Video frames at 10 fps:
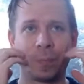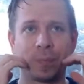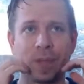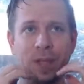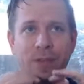
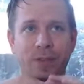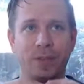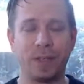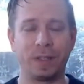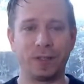it's
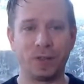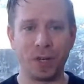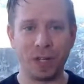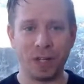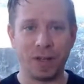a
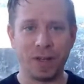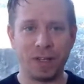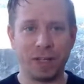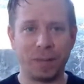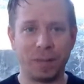tricky
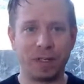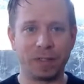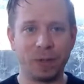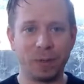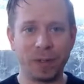idea, but it's
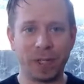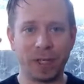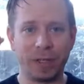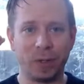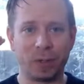almost
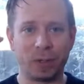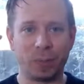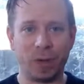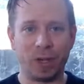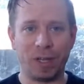like your
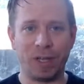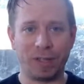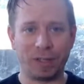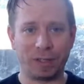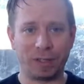spine
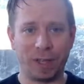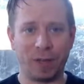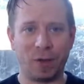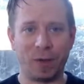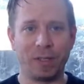is staying
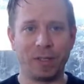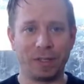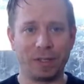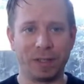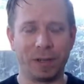oriented
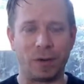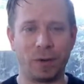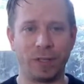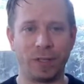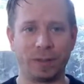to the
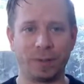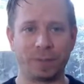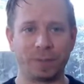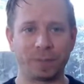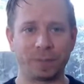horizon.
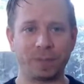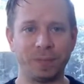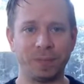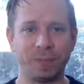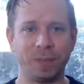
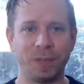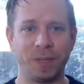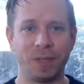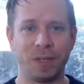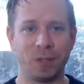
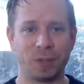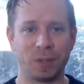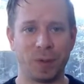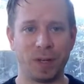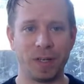Your
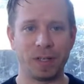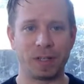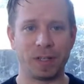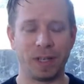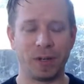spine is
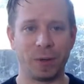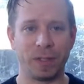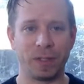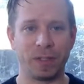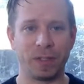staying
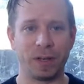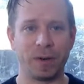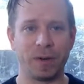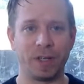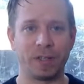oriented to the
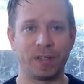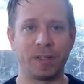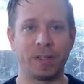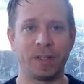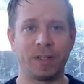
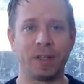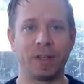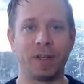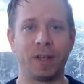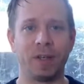horizon,
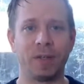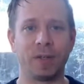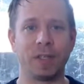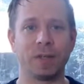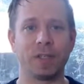and you're
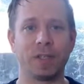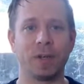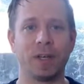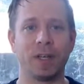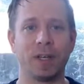tilting your
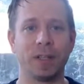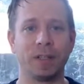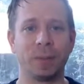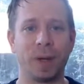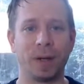head a
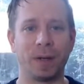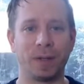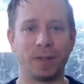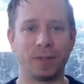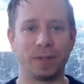little
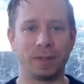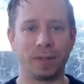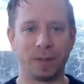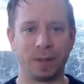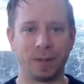backwards
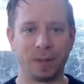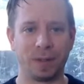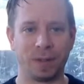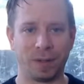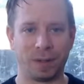
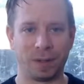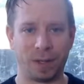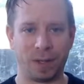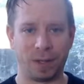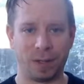
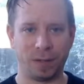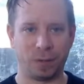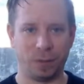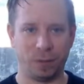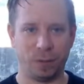and a little
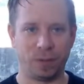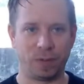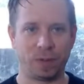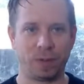forwards.